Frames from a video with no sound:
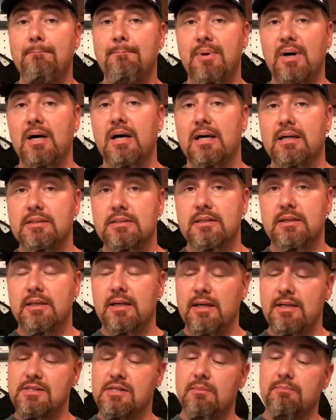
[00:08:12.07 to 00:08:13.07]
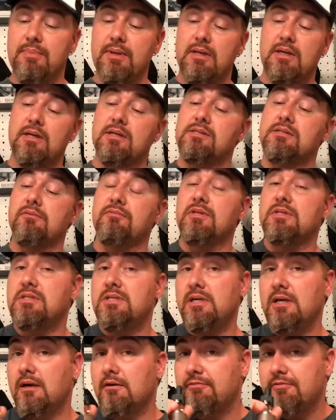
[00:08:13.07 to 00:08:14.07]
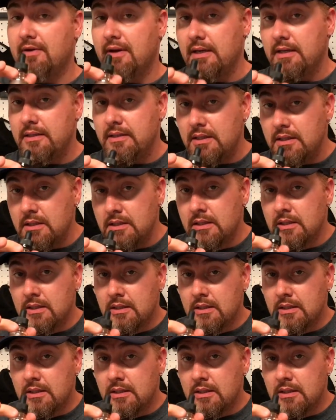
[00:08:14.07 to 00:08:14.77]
But is it because of the TFN?